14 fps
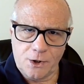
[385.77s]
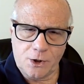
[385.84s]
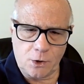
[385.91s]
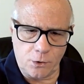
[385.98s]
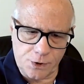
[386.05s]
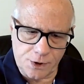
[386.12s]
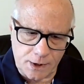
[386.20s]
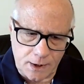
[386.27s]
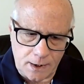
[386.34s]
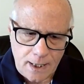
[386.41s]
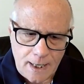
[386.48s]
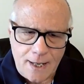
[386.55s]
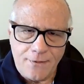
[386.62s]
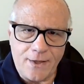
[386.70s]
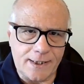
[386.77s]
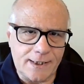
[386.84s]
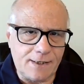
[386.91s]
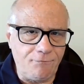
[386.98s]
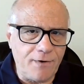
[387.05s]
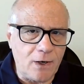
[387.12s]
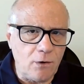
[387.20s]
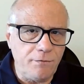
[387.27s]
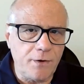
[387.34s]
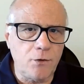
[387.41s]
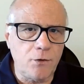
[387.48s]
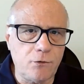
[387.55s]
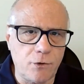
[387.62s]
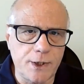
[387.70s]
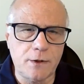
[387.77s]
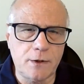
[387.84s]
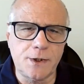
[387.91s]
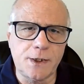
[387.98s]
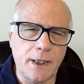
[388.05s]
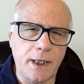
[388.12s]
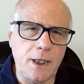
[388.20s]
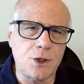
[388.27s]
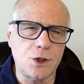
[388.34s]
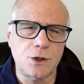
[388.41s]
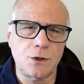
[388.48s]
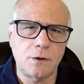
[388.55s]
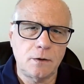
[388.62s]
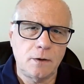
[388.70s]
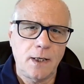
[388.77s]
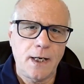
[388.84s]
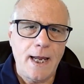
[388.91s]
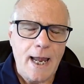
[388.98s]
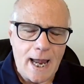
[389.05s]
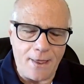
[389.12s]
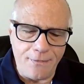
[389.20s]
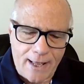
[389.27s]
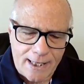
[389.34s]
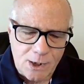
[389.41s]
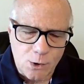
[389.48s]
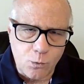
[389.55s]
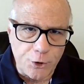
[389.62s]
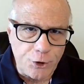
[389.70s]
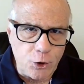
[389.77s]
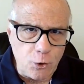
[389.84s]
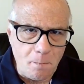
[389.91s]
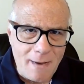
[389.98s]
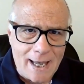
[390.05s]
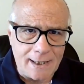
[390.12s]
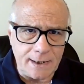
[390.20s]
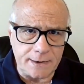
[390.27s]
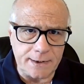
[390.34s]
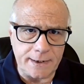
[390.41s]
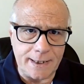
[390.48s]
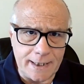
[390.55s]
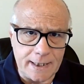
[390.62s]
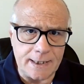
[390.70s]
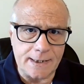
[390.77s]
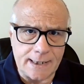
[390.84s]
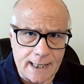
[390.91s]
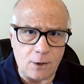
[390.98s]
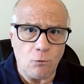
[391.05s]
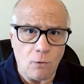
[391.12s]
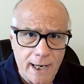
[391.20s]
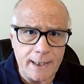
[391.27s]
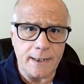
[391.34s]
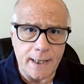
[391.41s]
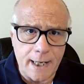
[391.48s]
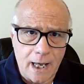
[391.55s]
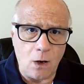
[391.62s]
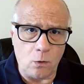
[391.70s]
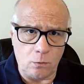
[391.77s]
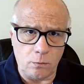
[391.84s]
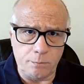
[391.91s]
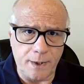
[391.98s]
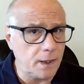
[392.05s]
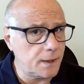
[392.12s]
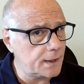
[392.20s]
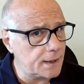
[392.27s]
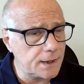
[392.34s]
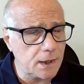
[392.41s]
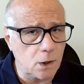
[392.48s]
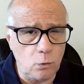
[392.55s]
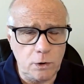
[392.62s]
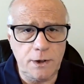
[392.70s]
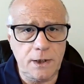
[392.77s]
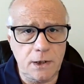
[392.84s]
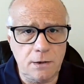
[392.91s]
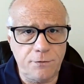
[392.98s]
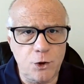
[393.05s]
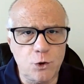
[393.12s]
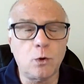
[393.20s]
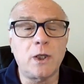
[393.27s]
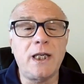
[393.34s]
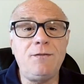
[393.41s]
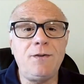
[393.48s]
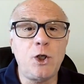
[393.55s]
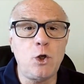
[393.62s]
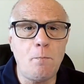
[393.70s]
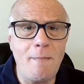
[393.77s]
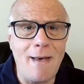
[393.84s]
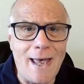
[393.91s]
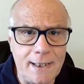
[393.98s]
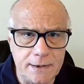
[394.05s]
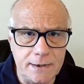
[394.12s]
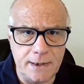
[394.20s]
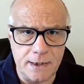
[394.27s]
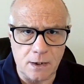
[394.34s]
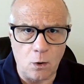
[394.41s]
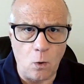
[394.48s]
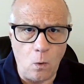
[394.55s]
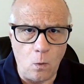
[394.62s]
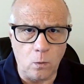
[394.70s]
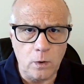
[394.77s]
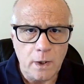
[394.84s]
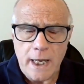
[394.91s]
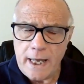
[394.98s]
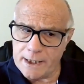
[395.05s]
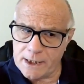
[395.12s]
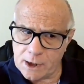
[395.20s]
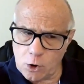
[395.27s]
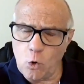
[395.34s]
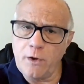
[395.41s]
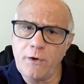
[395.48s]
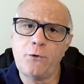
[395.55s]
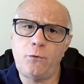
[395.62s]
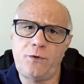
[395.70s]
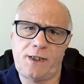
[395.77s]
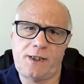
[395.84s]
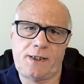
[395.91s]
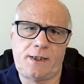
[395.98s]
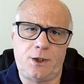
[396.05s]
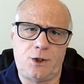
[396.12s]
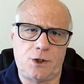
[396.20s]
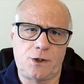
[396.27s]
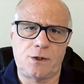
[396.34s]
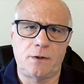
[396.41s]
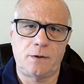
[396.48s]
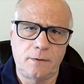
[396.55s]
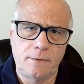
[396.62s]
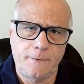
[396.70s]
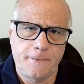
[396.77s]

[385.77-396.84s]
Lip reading: So you see, that's a very, very critical stage. And that's where humanity is at right now, because it's not only the individual, even humanity as a whole is going through these stages.